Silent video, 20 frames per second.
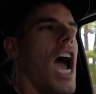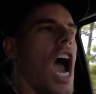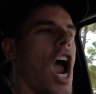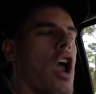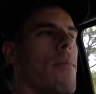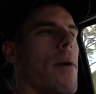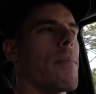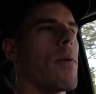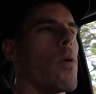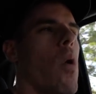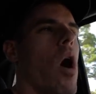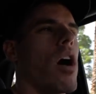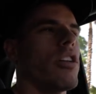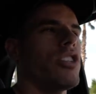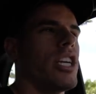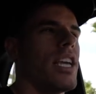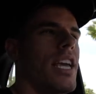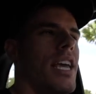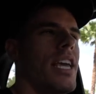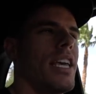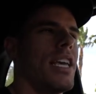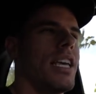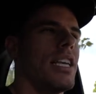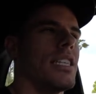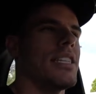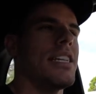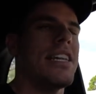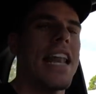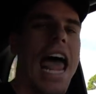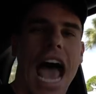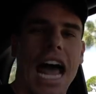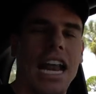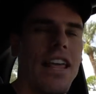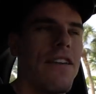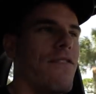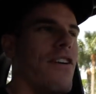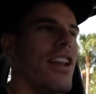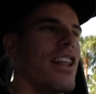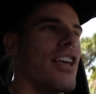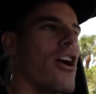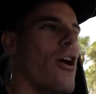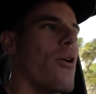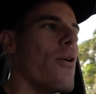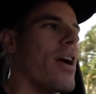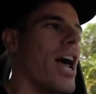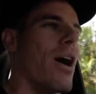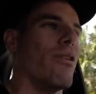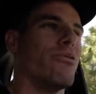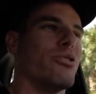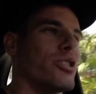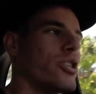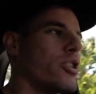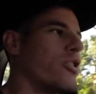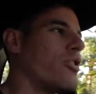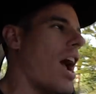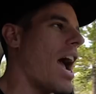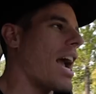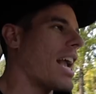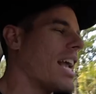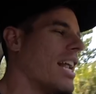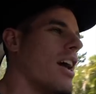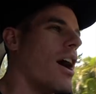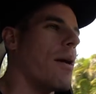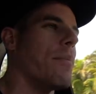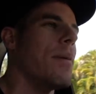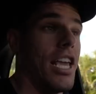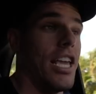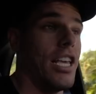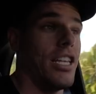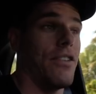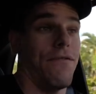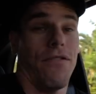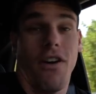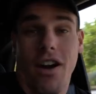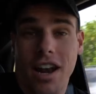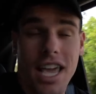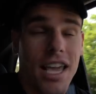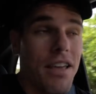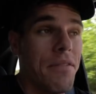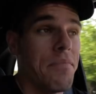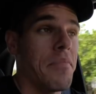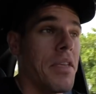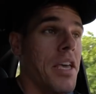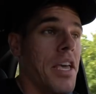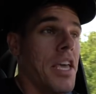I remember watching his natty video, and I was just cracking up. He's funny.